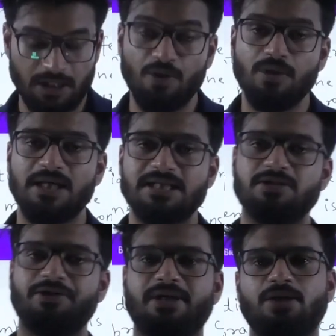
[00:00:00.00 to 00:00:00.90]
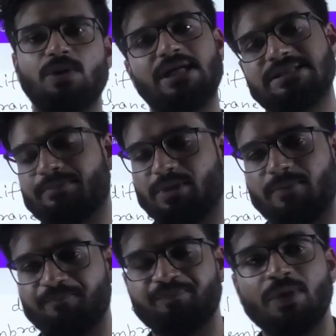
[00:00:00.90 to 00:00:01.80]
now let's return to our
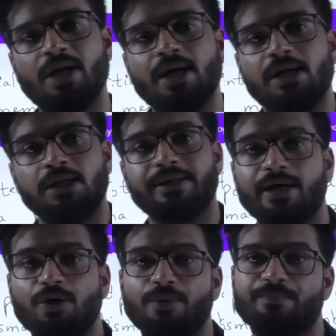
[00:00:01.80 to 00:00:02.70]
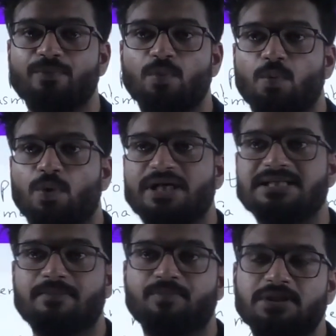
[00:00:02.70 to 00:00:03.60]
example. Now what
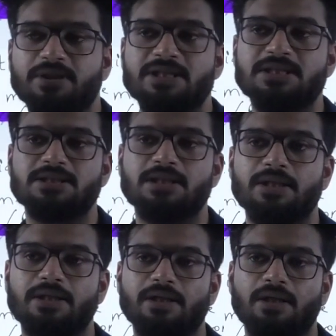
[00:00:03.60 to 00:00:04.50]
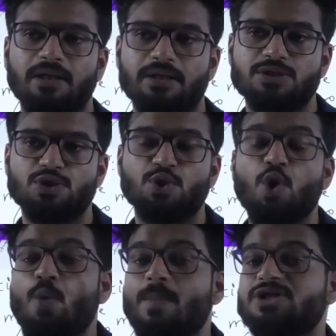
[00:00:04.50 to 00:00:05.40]
has happened is
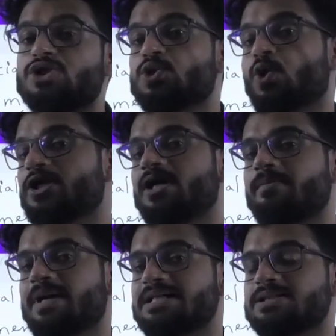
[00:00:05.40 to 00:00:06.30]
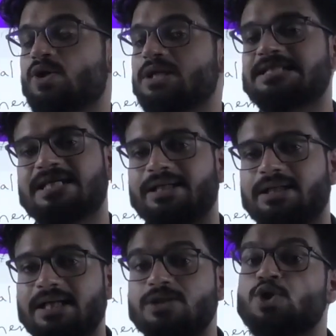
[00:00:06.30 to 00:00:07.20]
so much sodium has gone
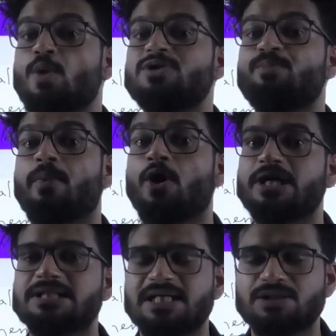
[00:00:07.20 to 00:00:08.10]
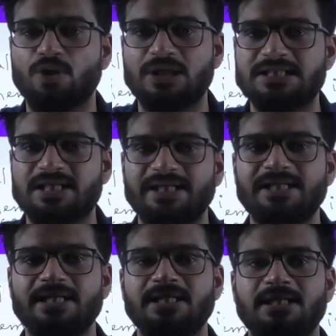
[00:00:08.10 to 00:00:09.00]
inside, like so much boys has gone
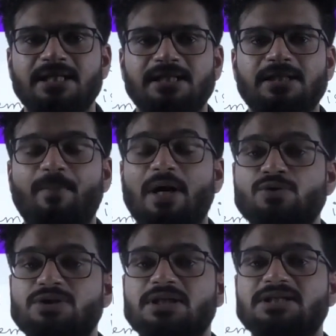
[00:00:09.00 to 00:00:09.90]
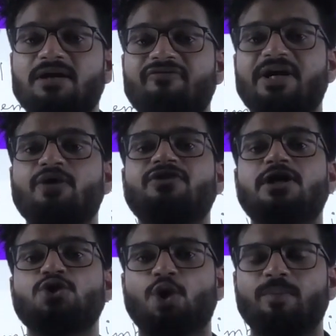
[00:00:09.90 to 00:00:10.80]
inside, like the bouncers are afraid of
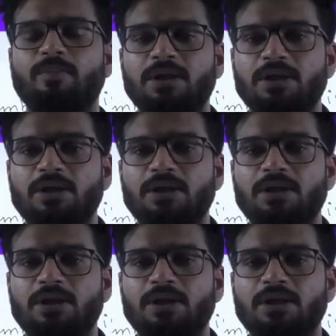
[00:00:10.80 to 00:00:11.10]
their job.